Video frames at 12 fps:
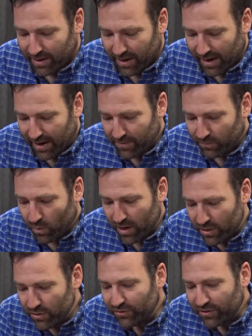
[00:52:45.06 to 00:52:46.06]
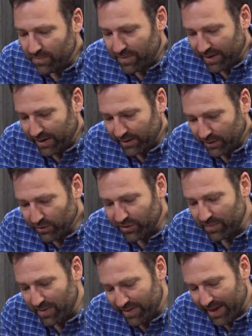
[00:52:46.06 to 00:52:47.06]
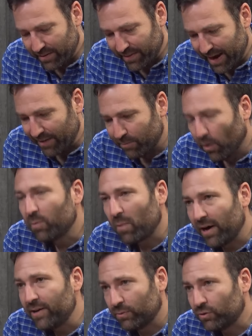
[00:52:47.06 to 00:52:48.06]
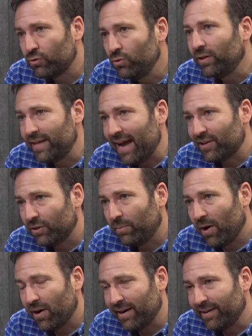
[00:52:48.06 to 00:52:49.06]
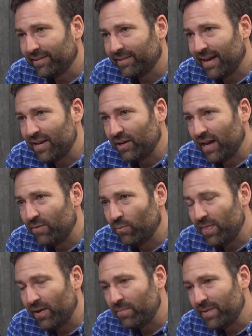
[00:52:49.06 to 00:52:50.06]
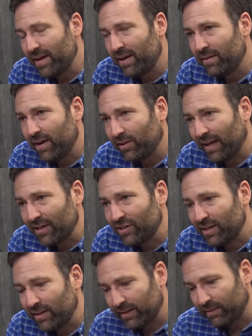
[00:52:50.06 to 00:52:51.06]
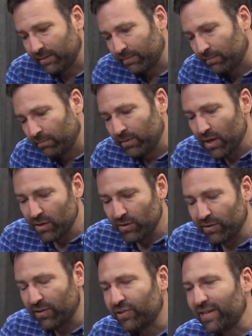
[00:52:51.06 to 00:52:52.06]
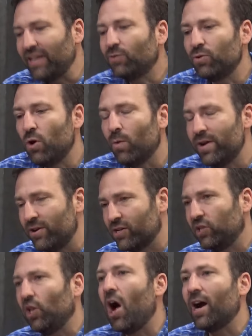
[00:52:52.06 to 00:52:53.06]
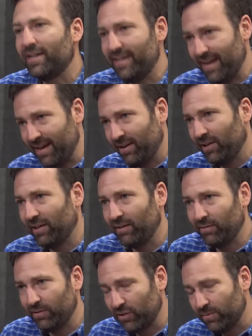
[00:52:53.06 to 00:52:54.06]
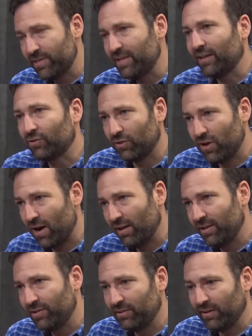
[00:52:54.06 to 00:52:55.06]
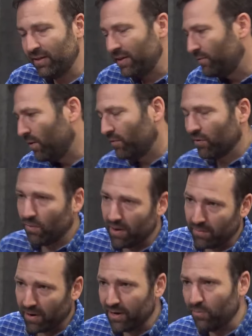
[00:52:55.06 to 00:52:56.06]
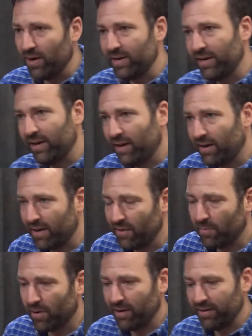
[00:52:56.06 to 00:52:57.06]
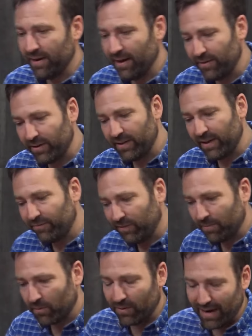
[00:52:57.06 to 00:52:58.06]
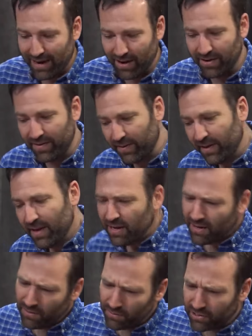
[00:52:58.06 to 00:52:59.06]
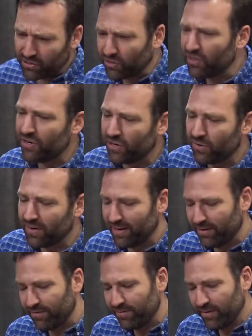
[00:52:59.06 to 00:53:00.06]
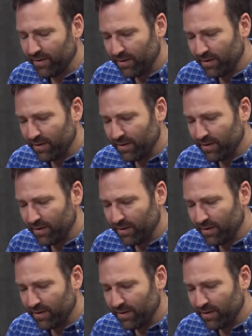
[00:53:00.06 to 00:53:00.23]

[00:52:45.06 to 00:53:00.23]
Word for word: uh, what used to be used to be that that both parties were truly national parties, and and when there'd be a, an election, like the, the, states were nowhere near as locked in in terms of the electoral college. You know, they'd vote for one party one year, another party the other, and they'd flip around. And you know, there was a certain degree of,